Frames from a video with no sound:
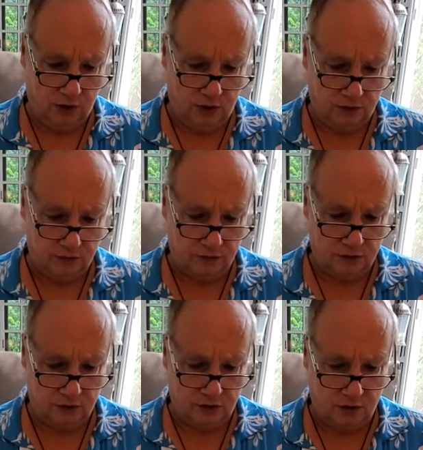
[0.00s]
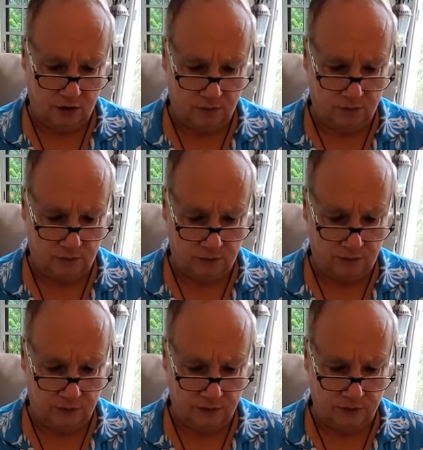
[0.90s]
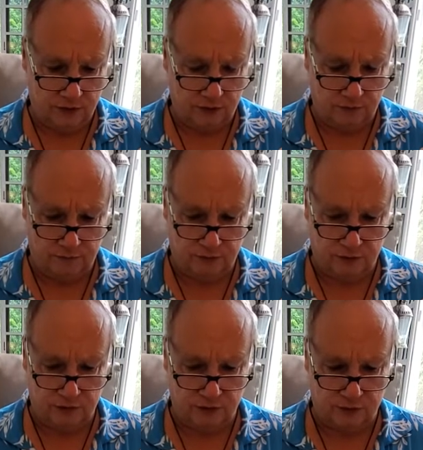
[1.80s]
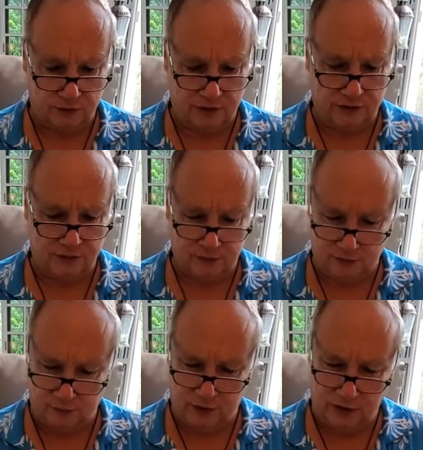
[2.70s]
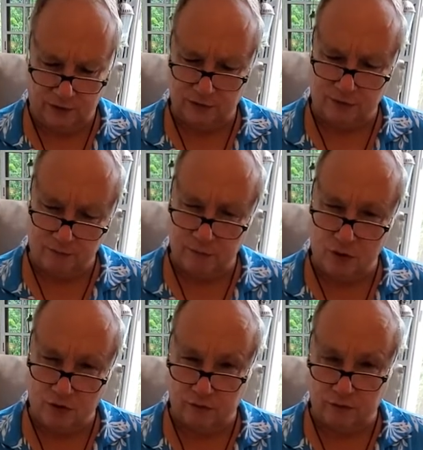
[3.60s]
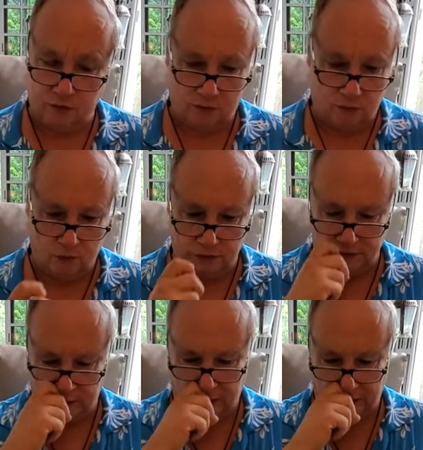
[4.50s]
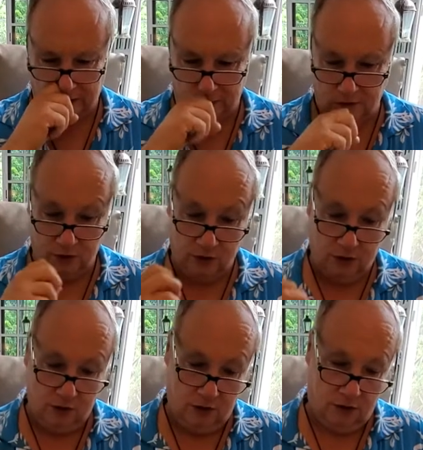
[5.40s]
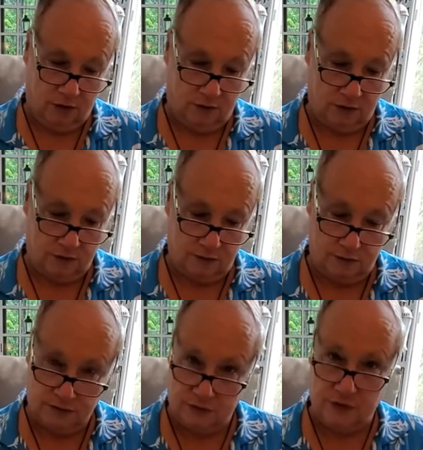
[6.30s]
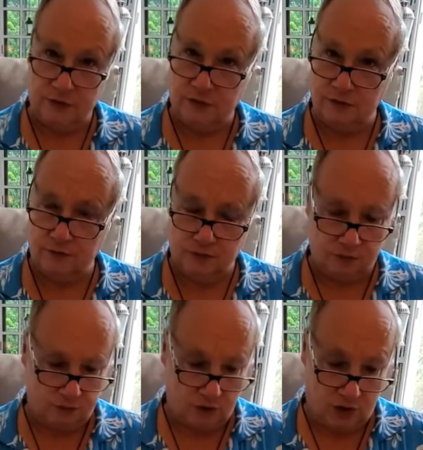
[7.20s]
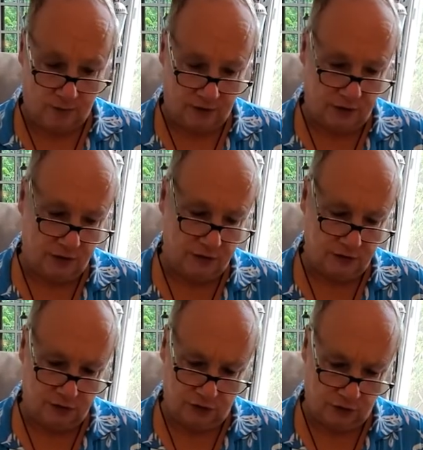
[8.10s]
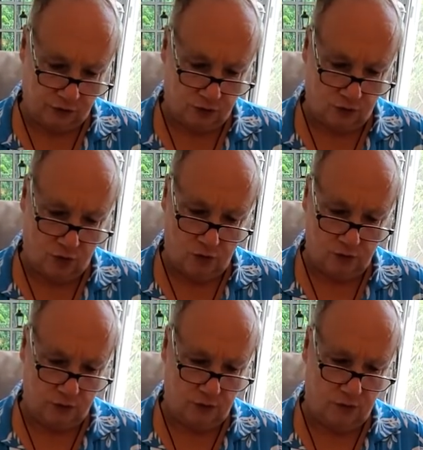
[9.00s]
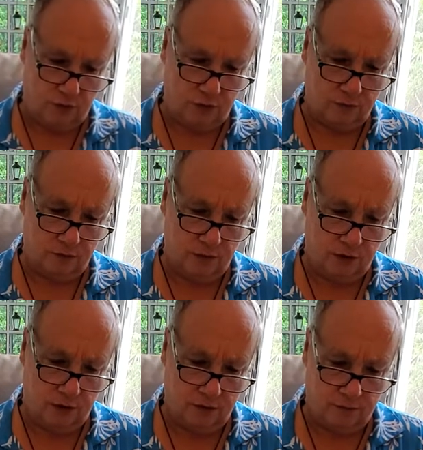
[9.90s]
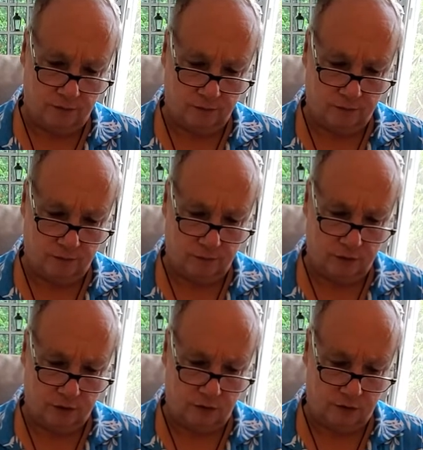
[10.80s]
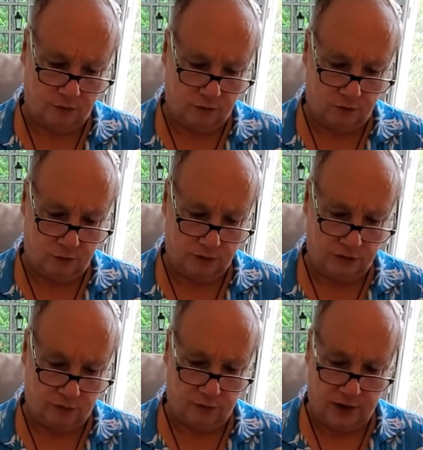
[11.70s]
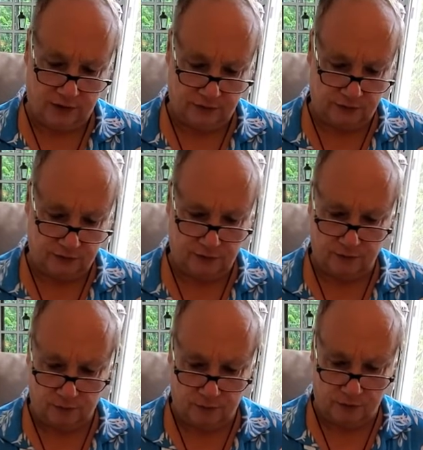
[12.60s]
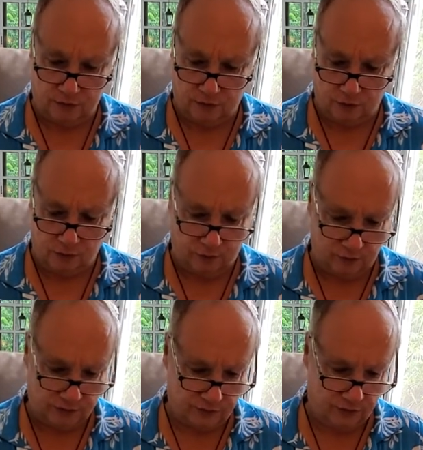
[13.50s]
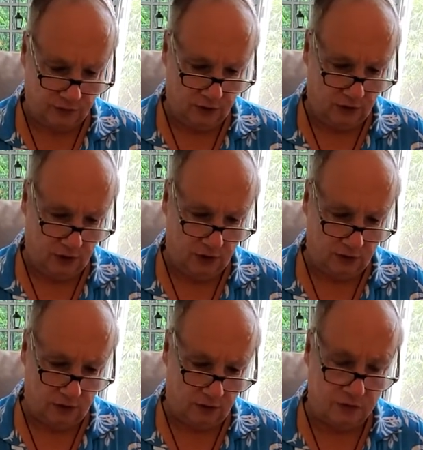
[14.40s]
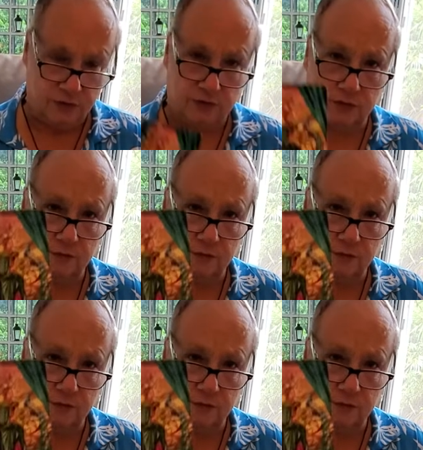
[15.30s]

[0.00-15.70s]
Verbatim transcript: it's going to come, if this is how you're feeling this relationship, is bringing out some part of you that wants either is very sensitive to domination and control or, um, you know, it wants to practice it on the other person. Now, this is your